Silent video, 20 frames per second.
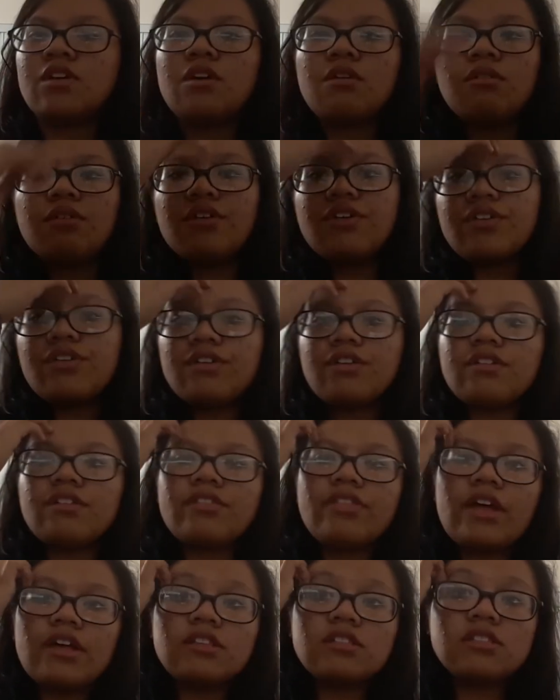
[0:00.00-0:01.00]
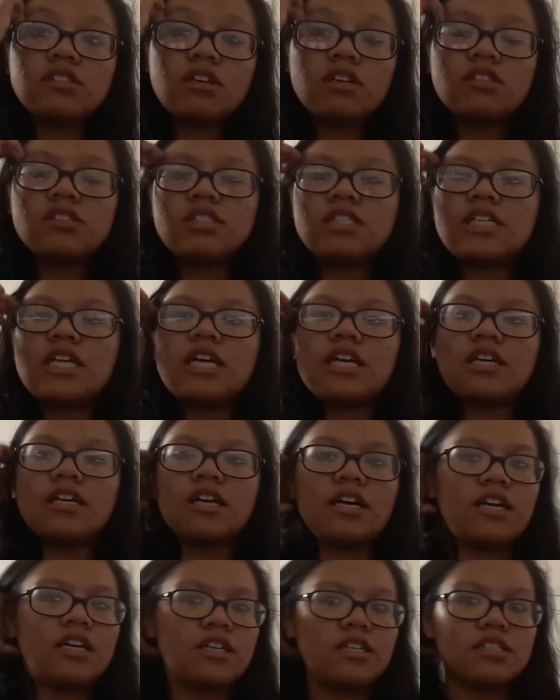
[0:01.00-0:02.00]
well that's all today
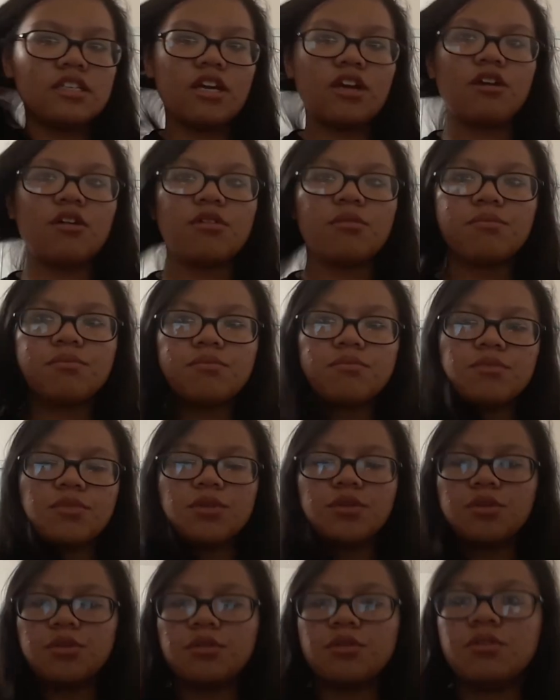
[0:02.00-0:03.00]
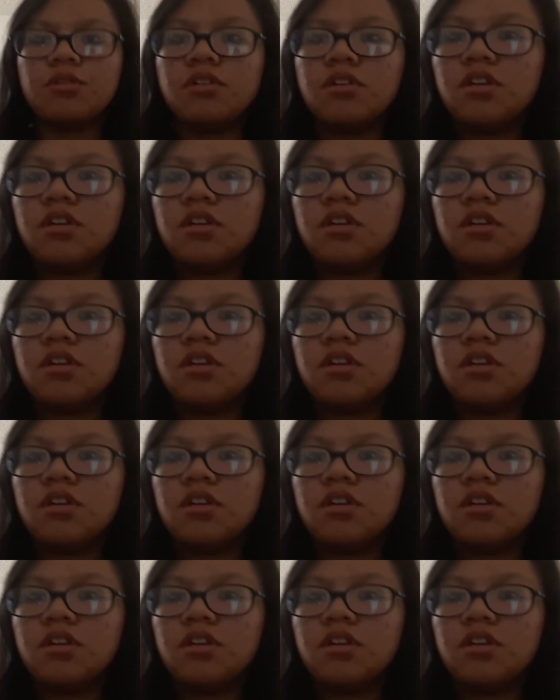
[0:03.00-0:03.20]
guys i hope you